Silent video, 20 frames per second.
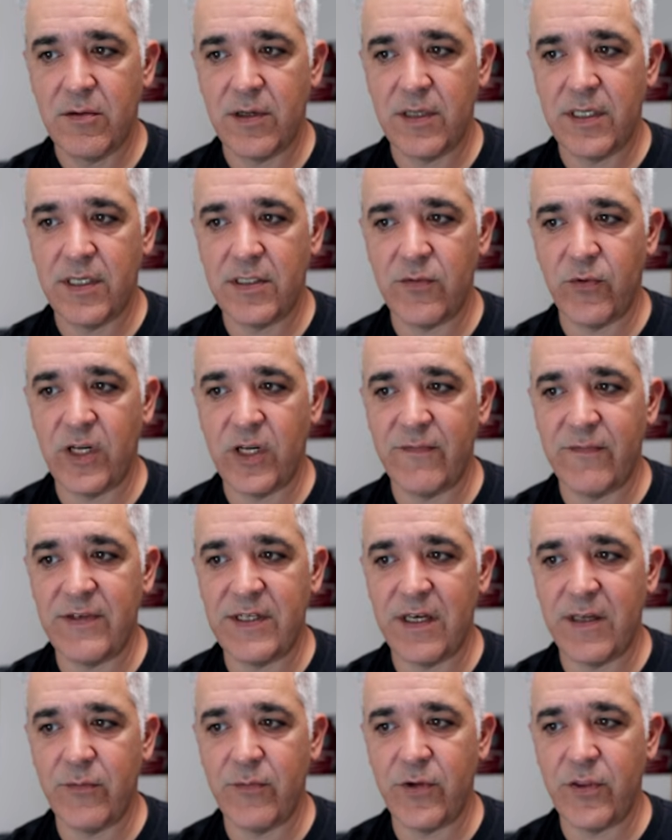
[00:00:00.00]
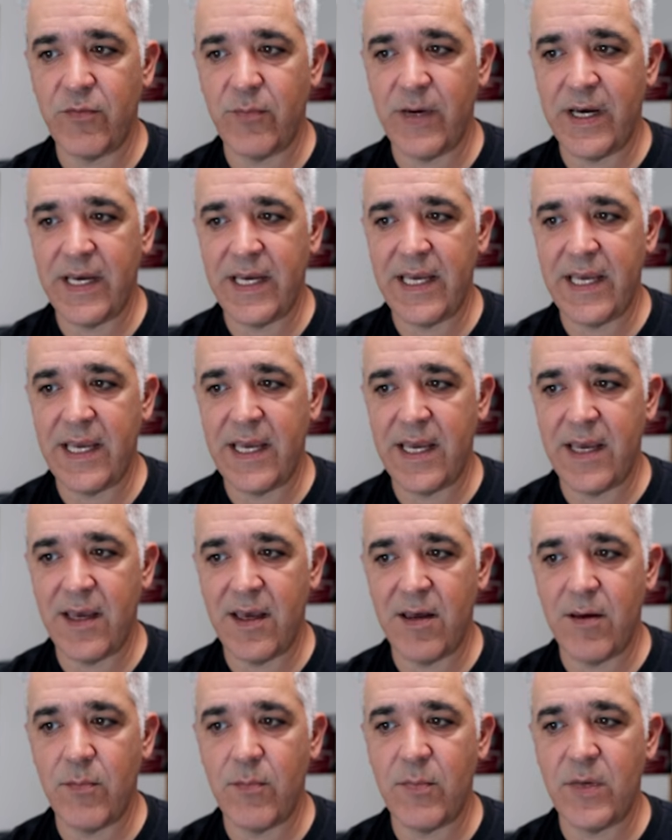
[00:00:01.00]
Because what I've done with my
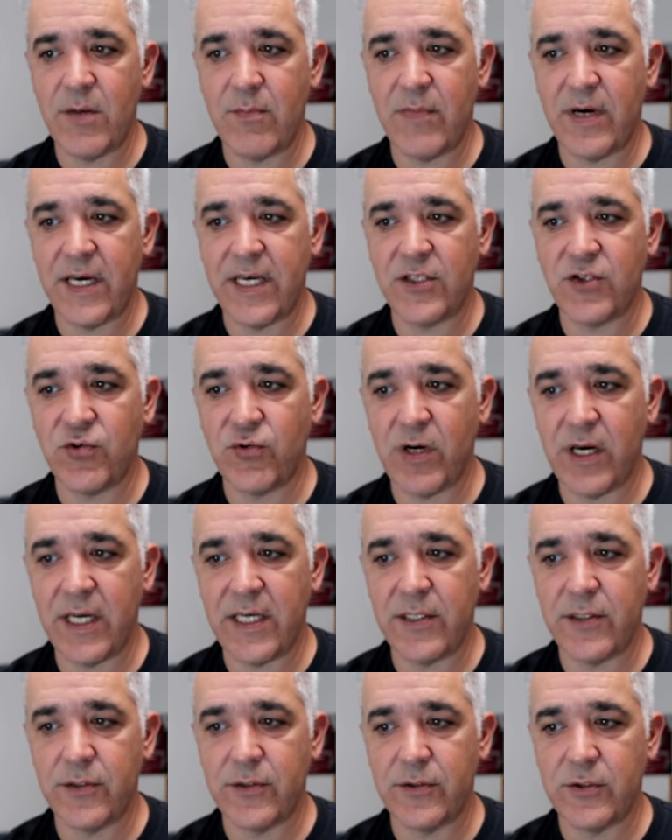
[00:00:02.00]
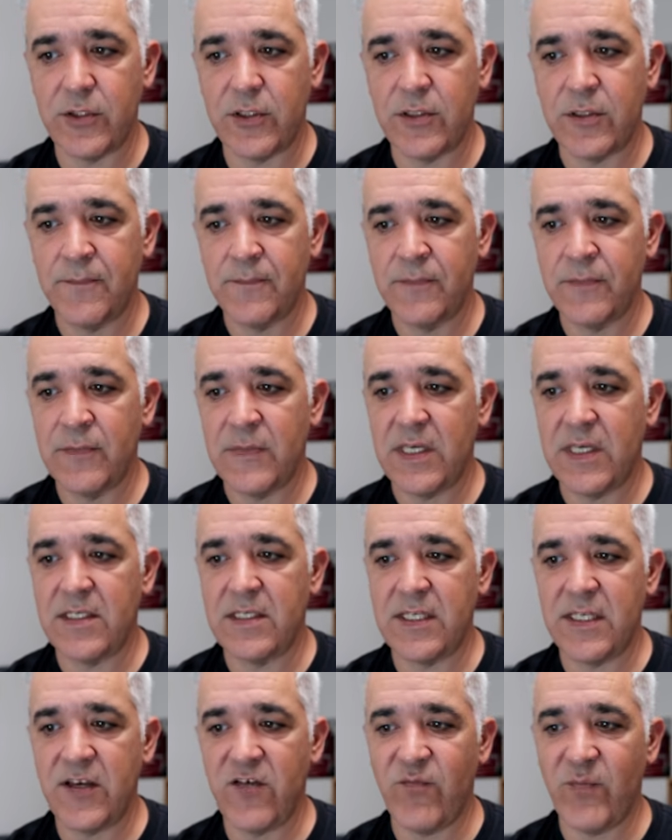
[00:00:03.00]
M and my triangles is
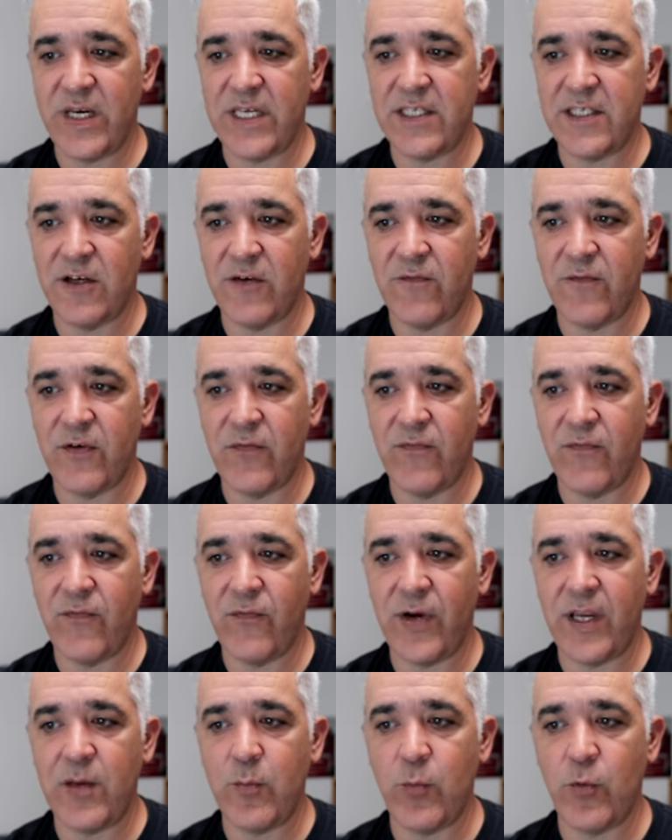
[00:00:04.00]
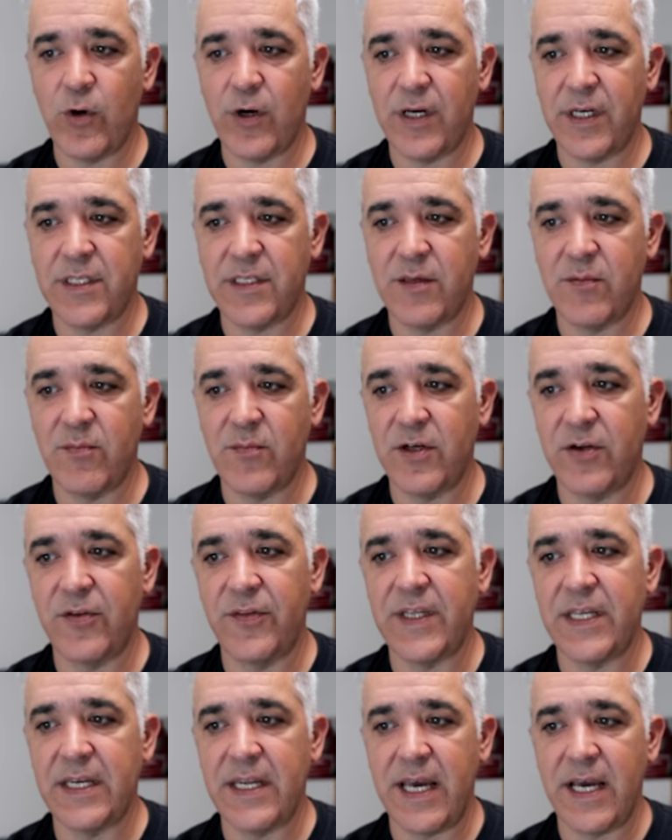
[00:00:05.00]
to give myself a framework to
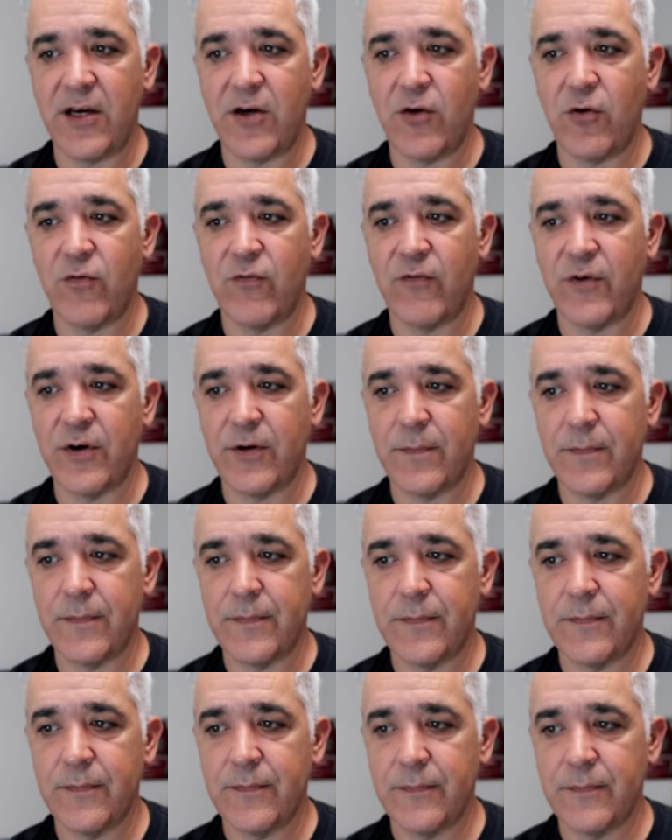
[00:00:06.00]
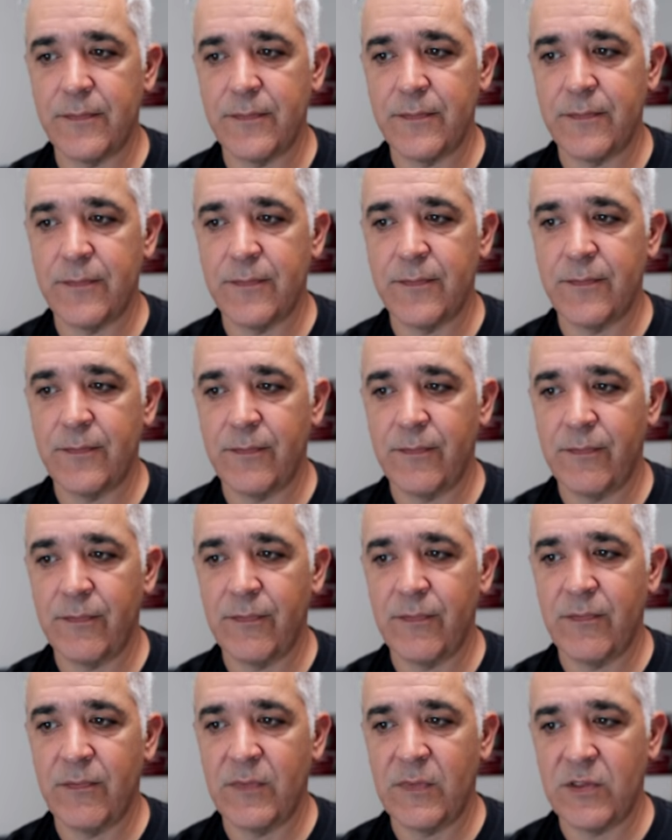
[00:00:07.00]
build the neck over.
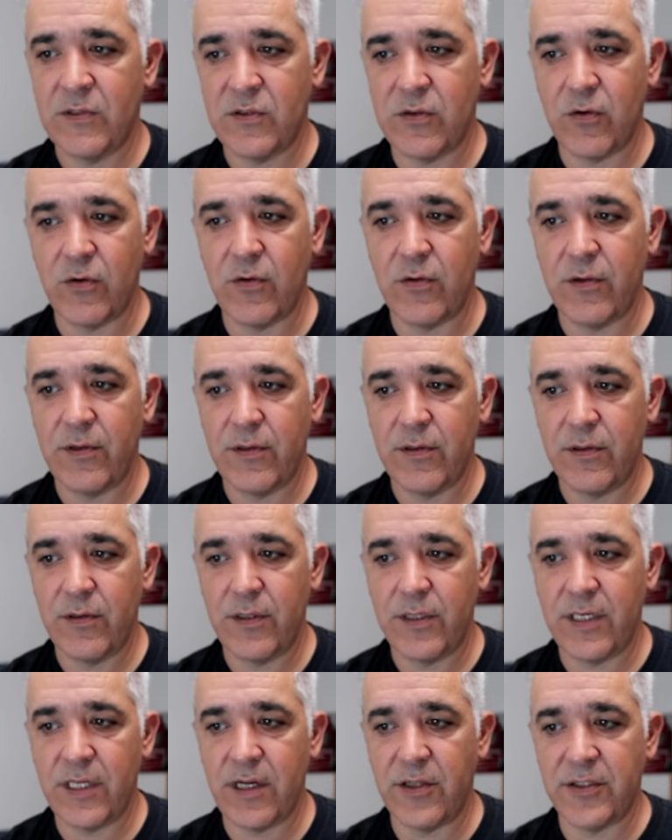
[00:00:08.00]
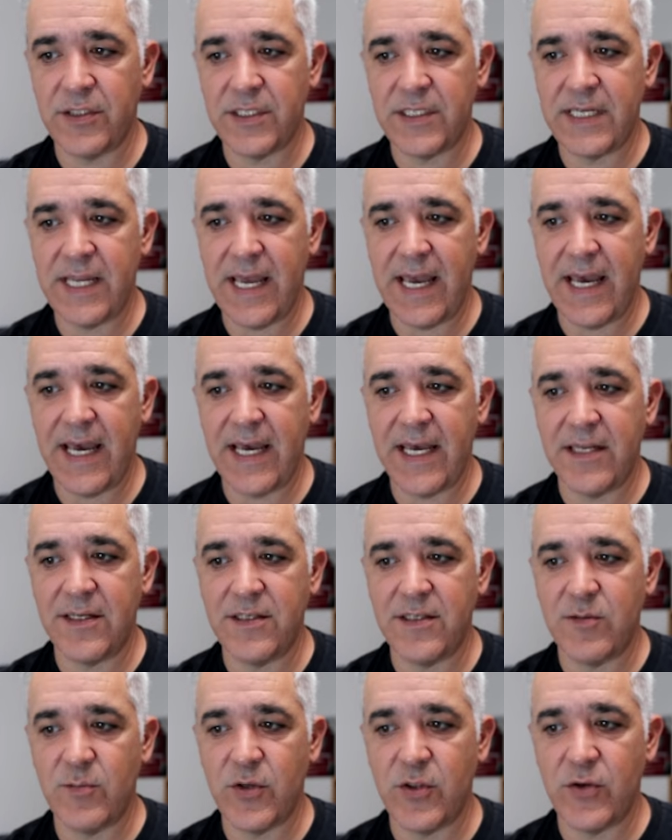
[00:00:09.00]
So look, I'll just add
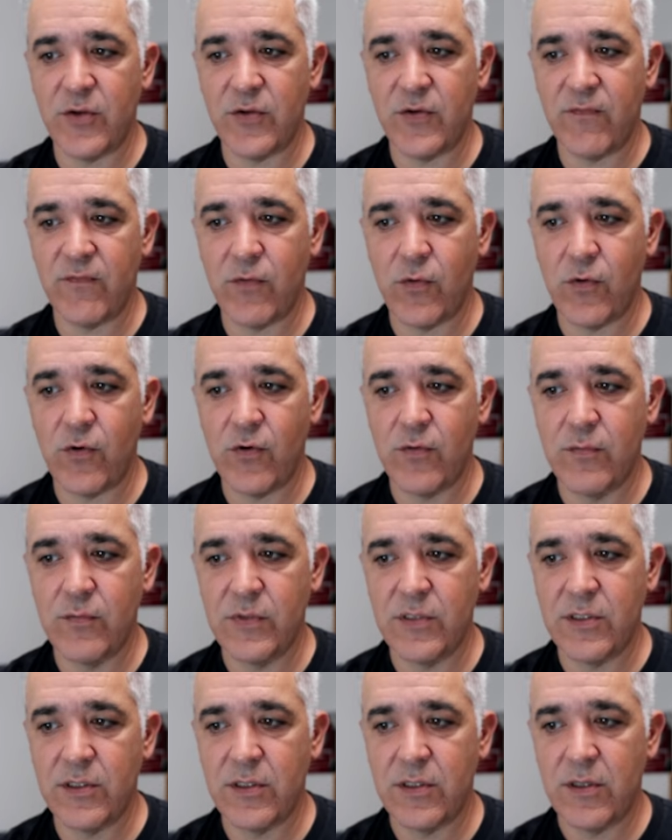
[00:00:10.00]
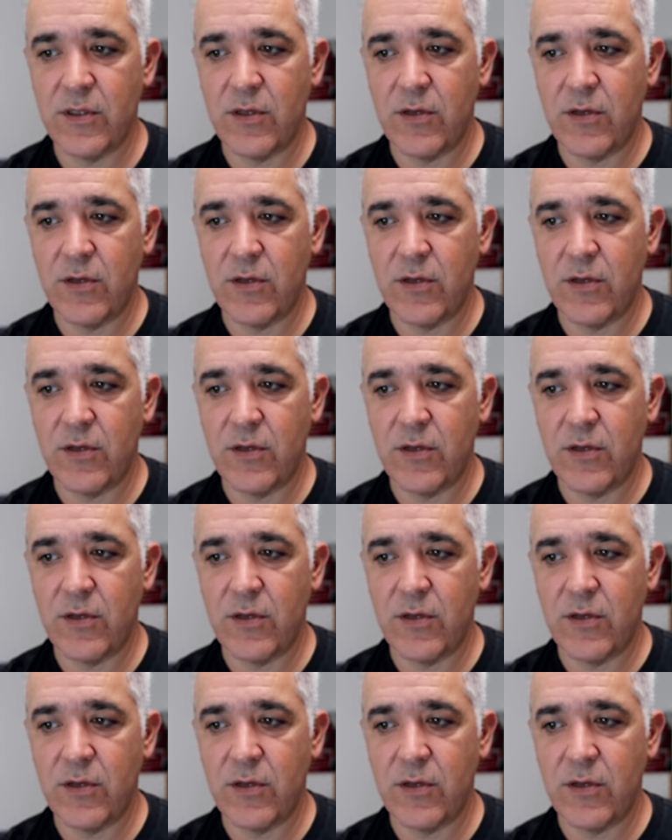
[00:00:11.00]
some of those forms